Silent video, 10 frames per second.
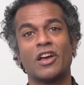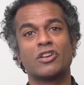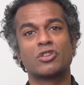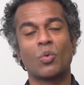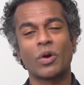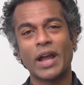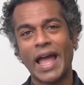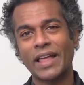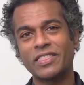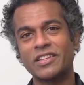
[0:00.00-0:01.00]
So we're
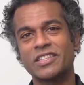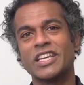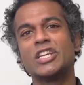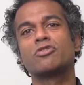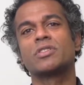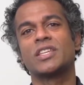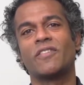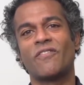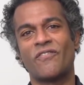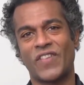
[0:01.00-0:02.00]
at this
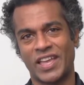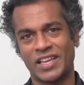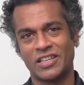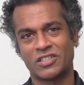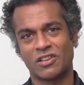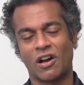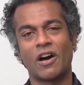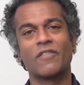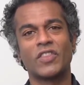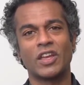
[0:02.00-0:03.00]
interesting phase
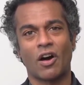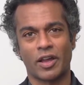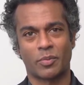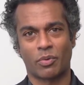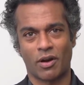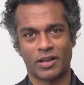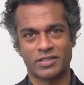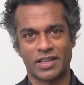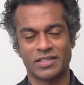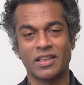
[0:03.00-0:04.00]
of the audit
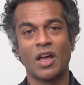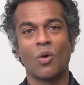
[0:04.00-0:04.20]
process